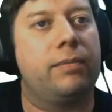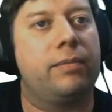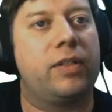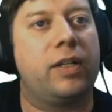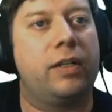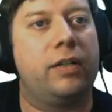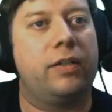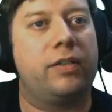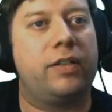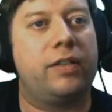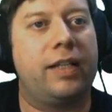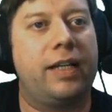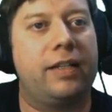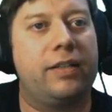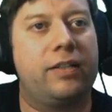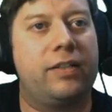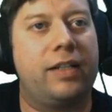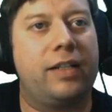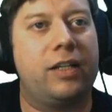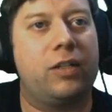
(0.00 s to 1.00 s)
so
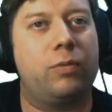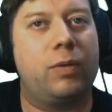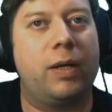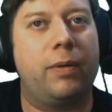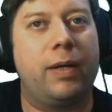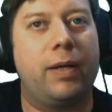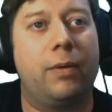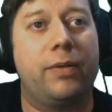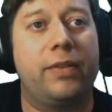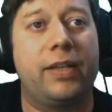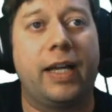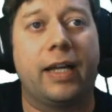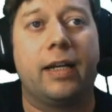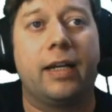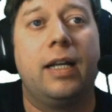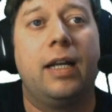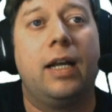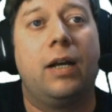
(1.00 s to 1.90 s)
that's where we are with that.